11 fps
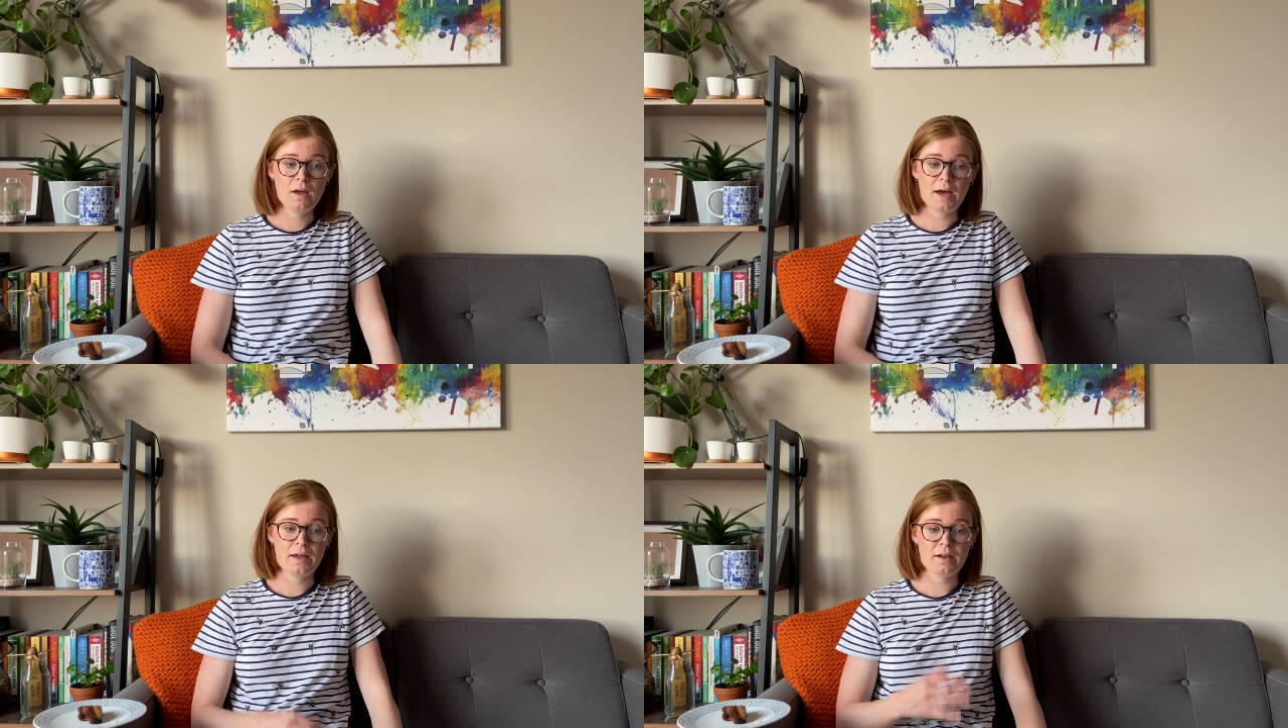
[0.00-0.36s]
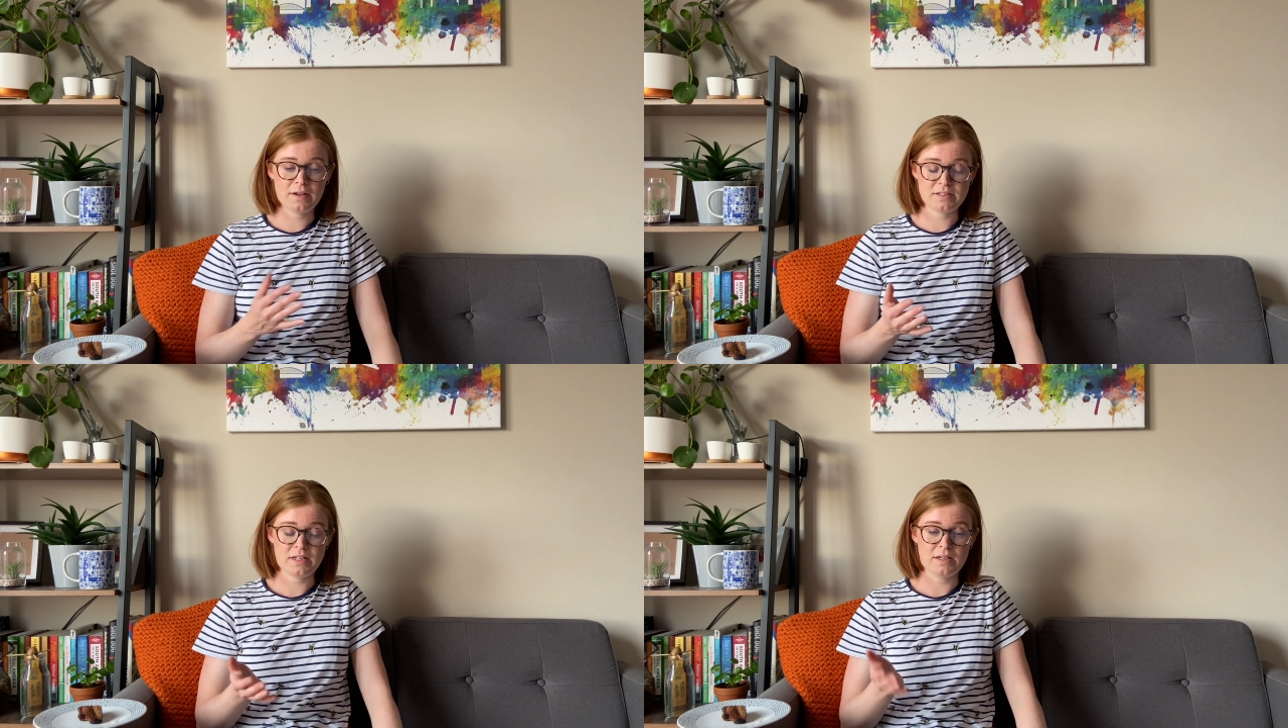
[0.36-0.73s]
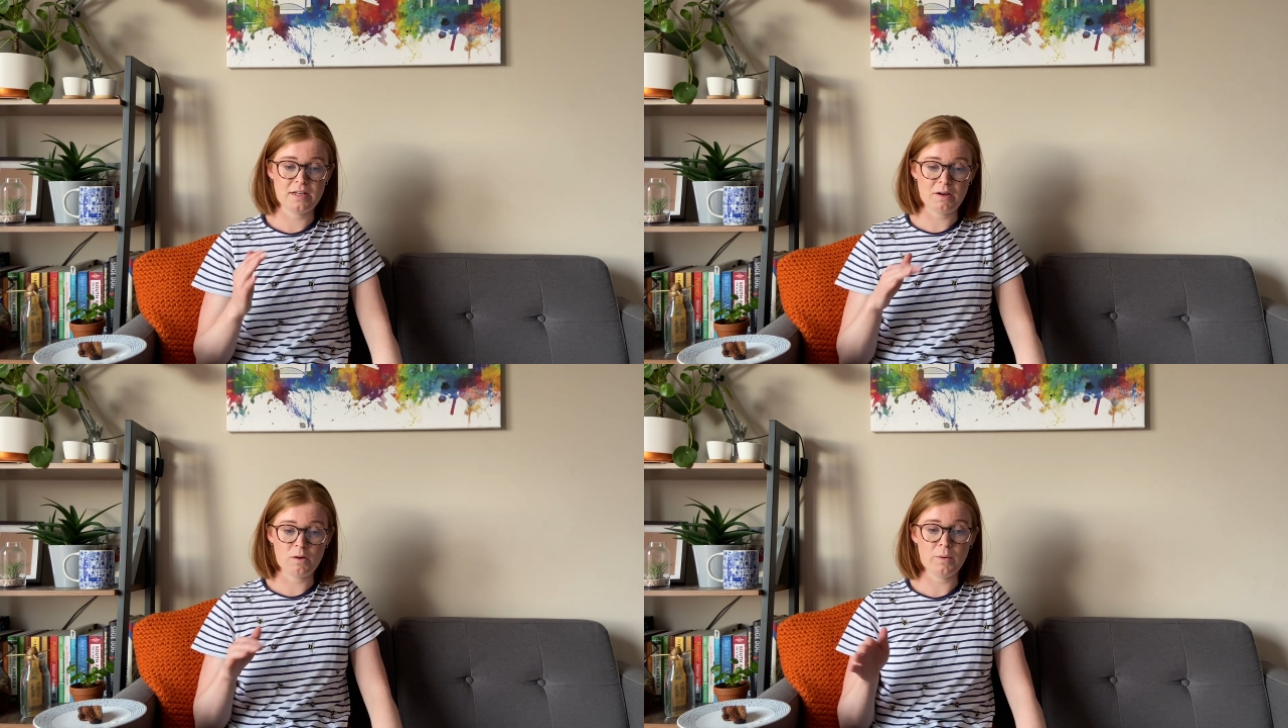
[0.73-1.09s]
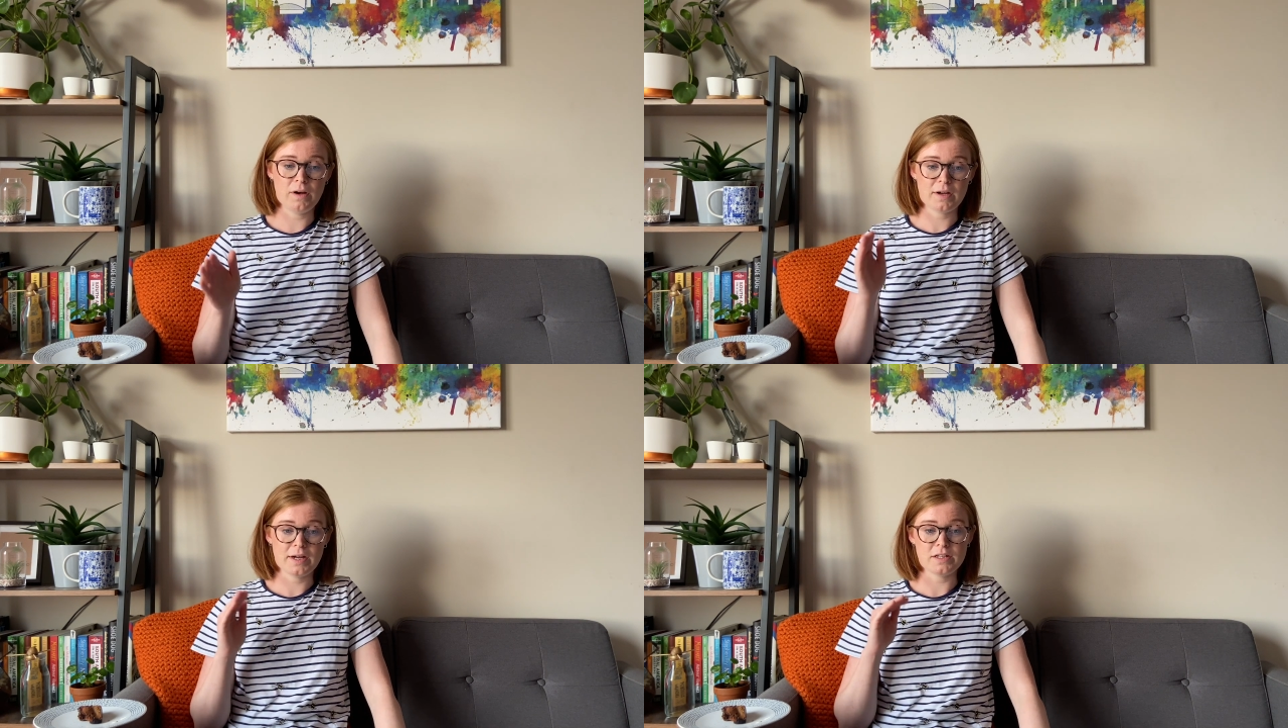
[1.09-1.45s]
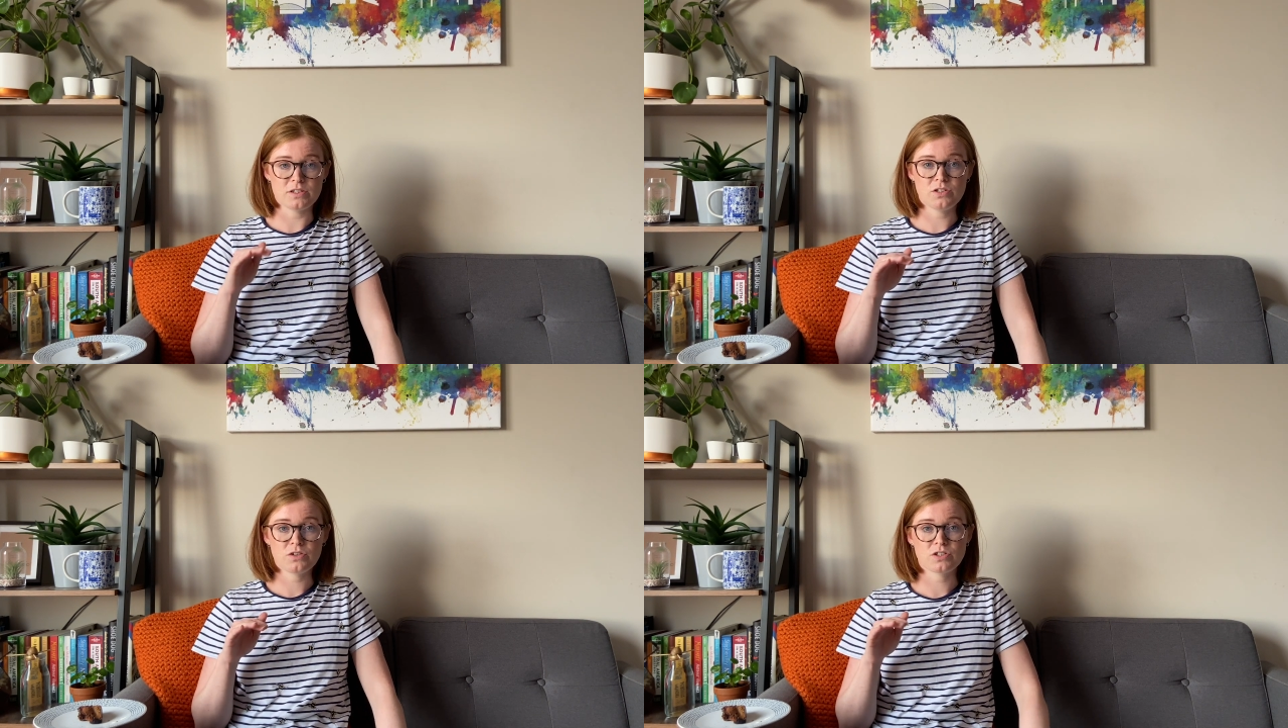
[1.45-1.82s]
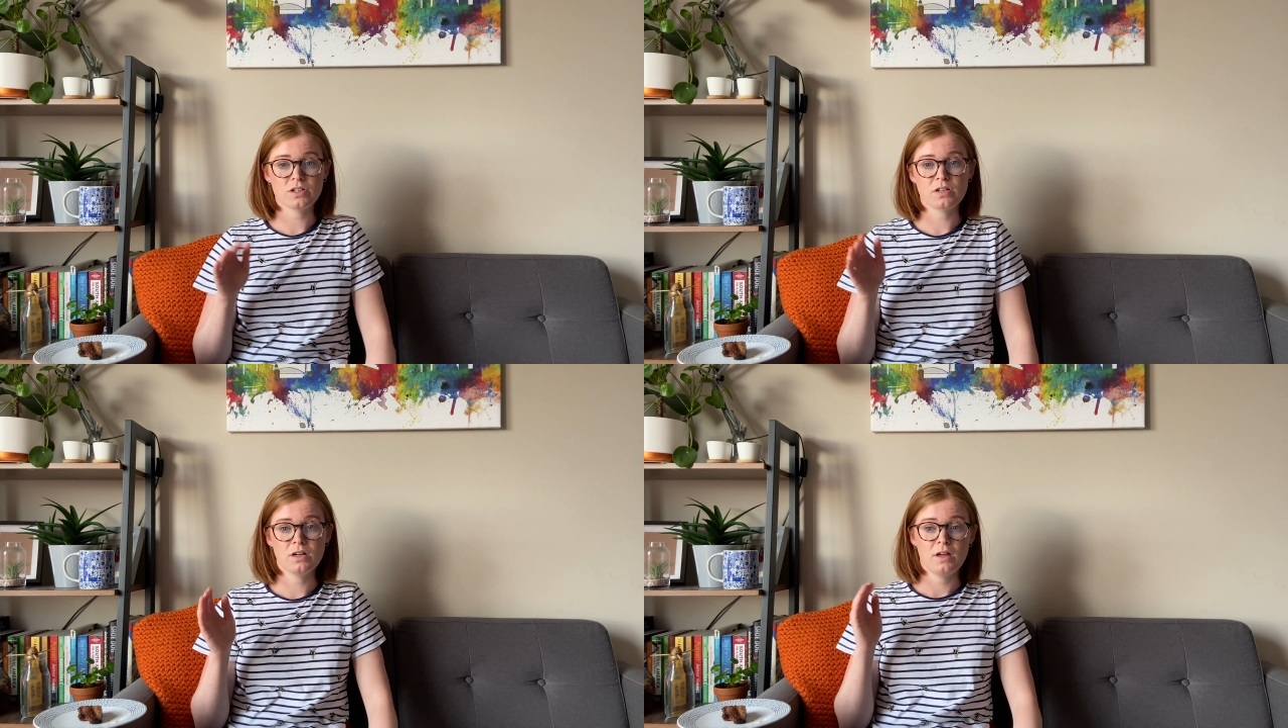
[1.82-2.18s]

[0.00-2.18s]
and like I said, now I work as a doctor,